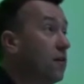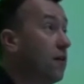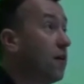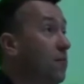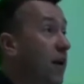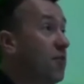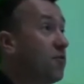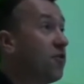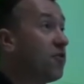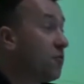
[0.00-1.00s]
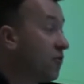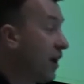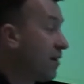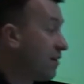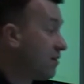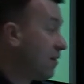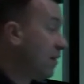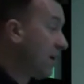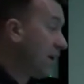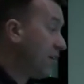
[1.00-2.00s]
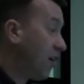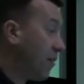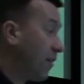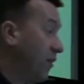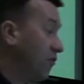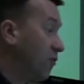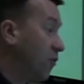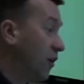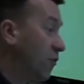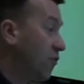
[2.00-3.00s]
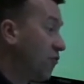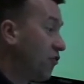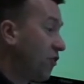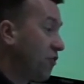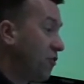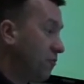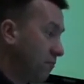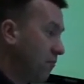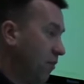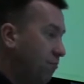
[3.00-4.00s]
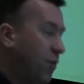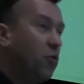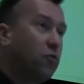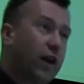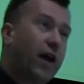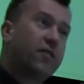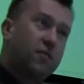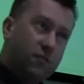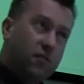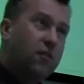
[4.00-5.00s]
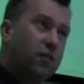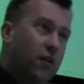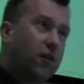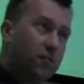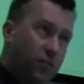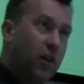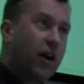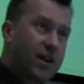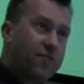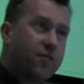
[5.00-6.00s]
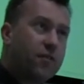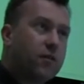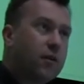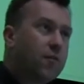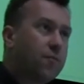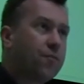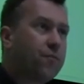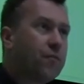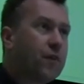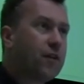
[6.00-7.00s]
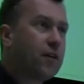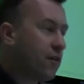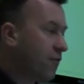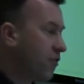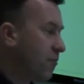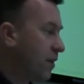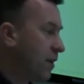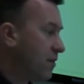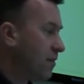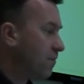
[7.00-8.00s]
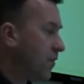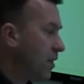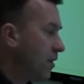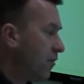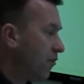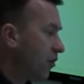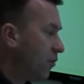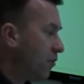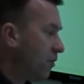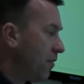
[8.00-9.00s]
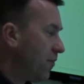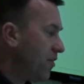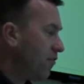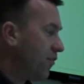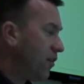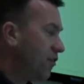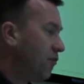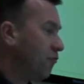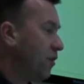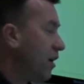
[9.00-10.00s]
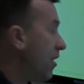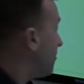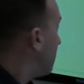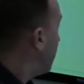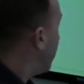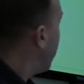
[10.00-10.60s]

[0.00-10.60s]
uh, Management System Standard, and nine thousand one. I want to show you or build that uh, live um, in, a, in a few minutes. So um, these first three items